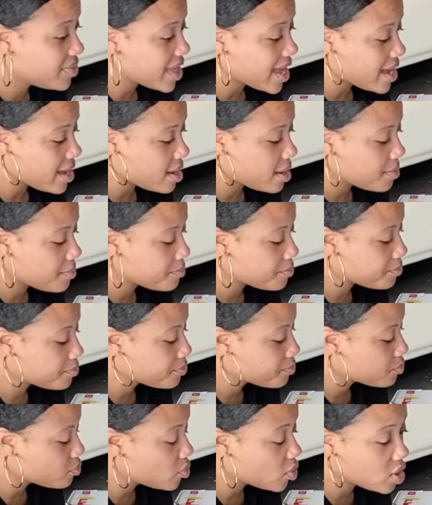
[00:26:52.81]
that,
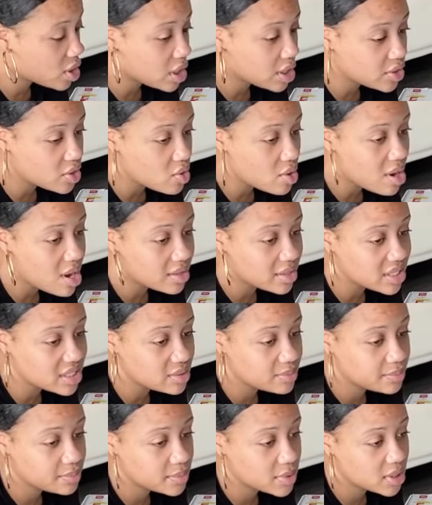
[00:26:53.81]
we're gonna throw all this
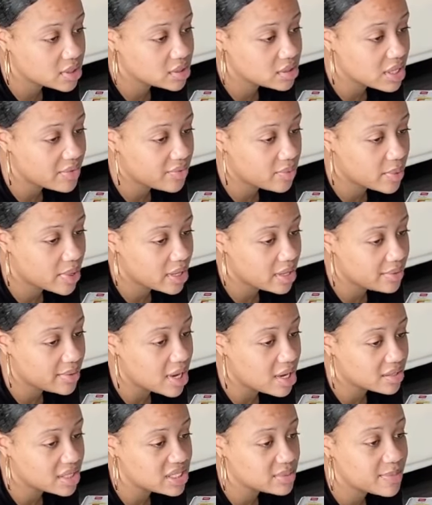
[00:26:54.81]
stuff away,
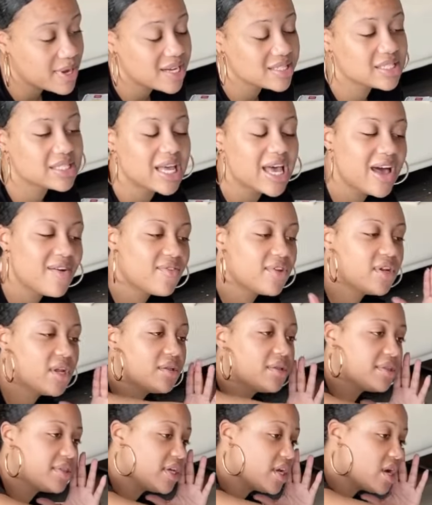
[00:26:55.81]
all these boxes. I have
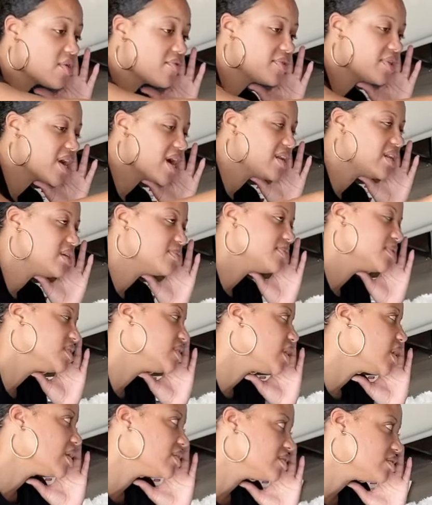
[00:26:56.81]
another thing over there I need to put
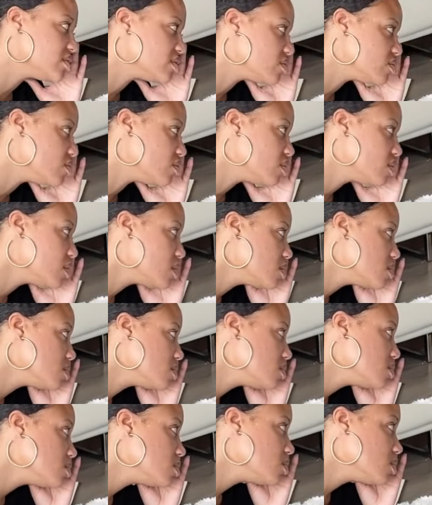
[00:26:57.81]
together too.
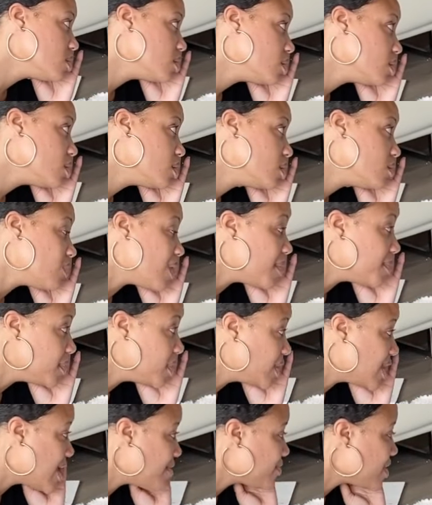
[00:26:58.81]
Probably
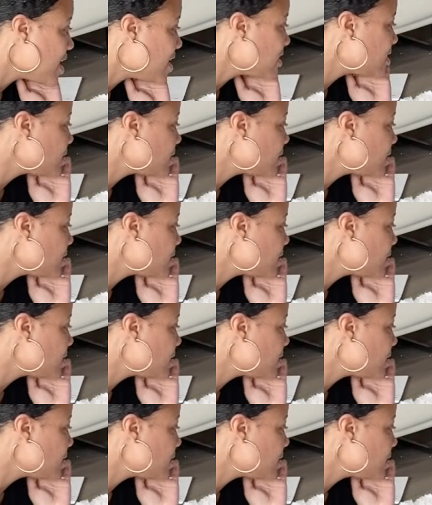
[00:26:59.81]
gonna have to have